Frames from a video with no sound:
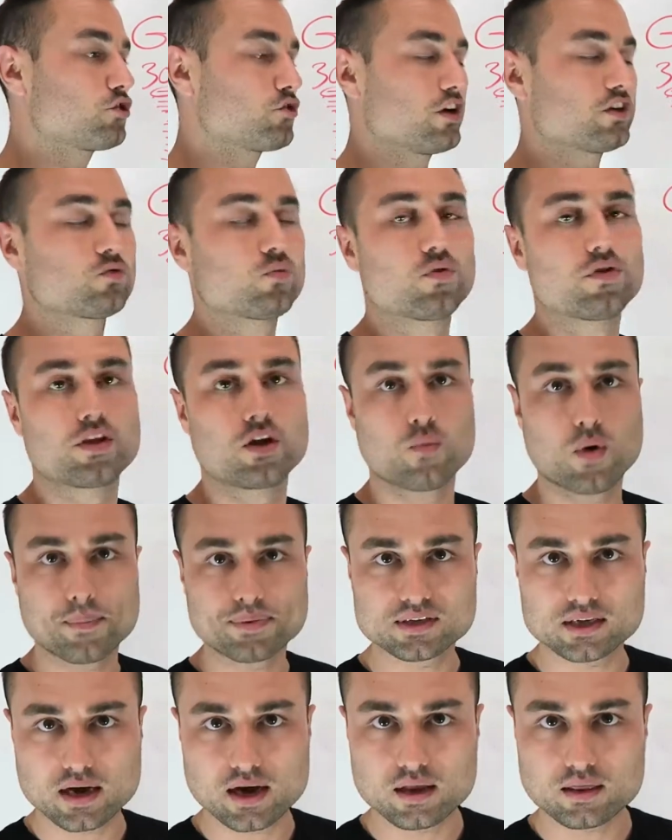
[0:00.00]
a trustworthy
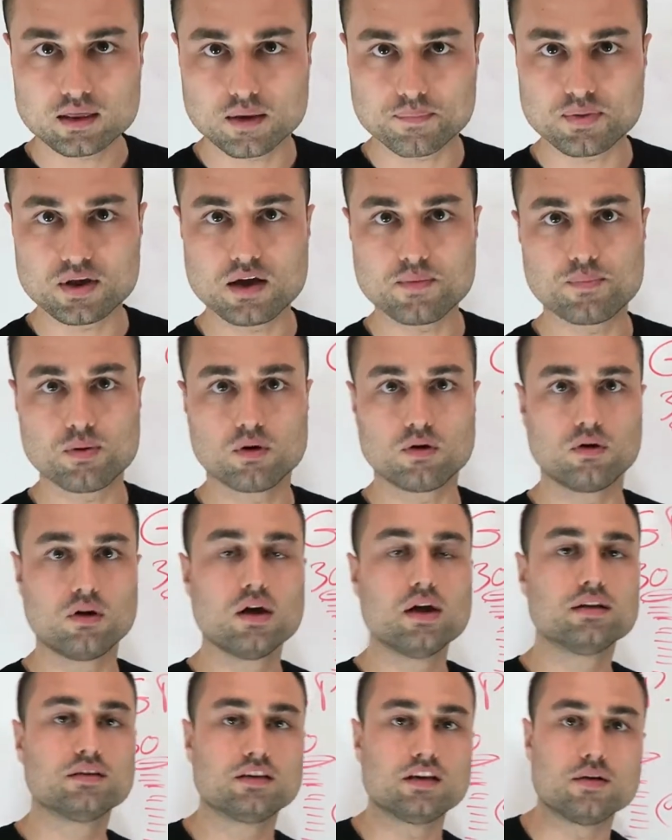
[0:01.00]
website, that
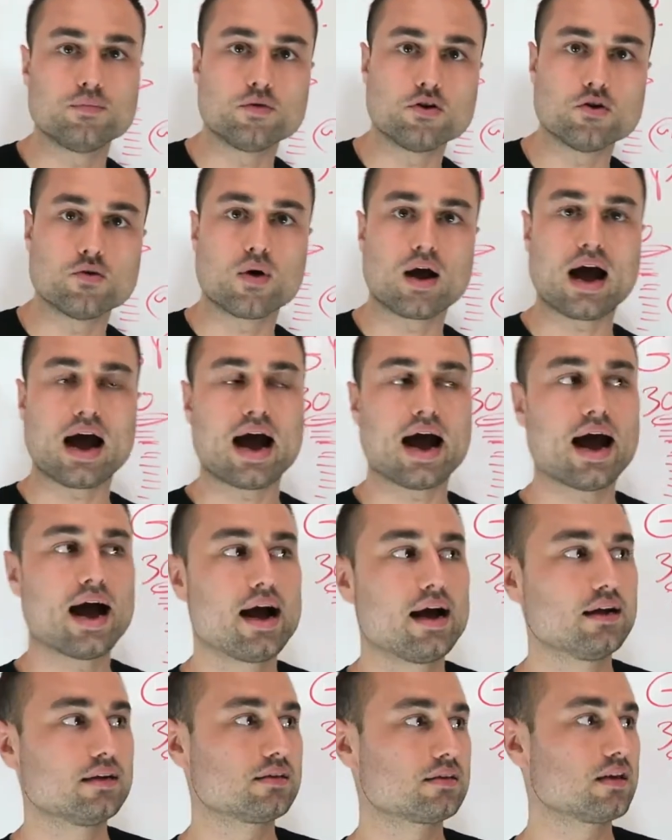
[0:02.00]
people deem you
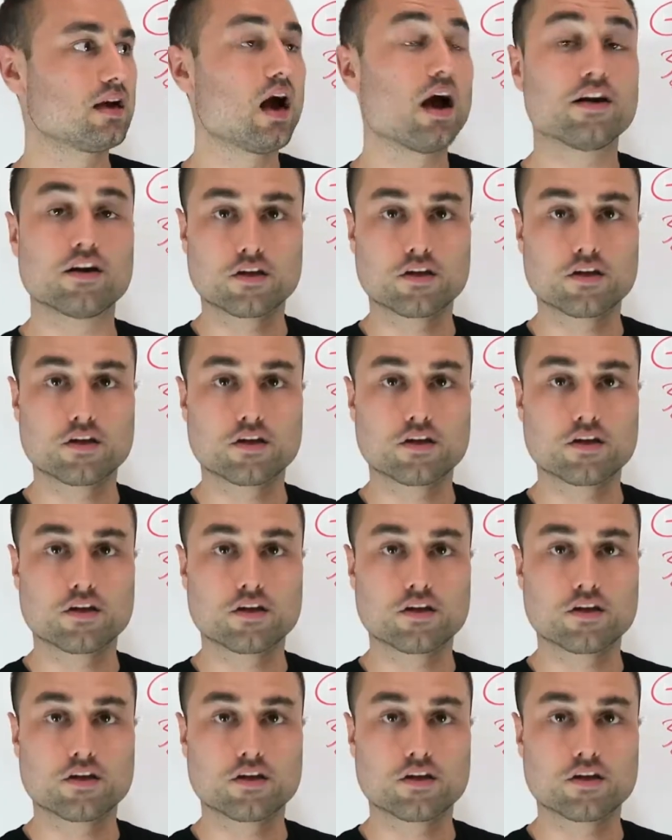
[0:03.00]
as